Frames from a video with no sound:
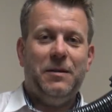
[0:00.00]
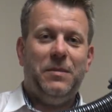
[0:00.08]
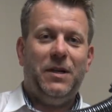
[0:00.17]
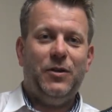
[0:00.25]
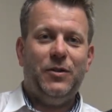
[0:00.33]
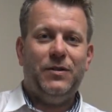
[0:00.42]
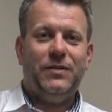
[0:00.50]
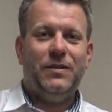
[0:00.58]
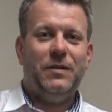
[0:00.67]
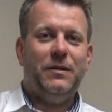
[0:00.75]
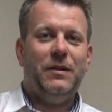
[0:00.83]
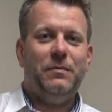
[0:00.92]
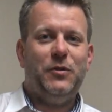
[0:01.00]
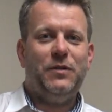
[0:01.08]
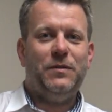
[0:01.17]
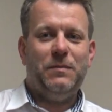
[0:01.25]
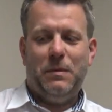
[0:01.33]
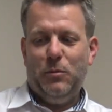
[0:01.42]
because
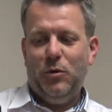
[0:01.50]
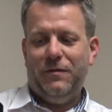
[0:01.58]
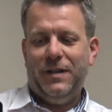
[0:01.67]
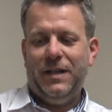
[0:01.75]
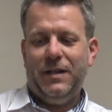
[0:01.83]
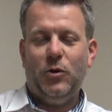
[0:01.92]
just moving,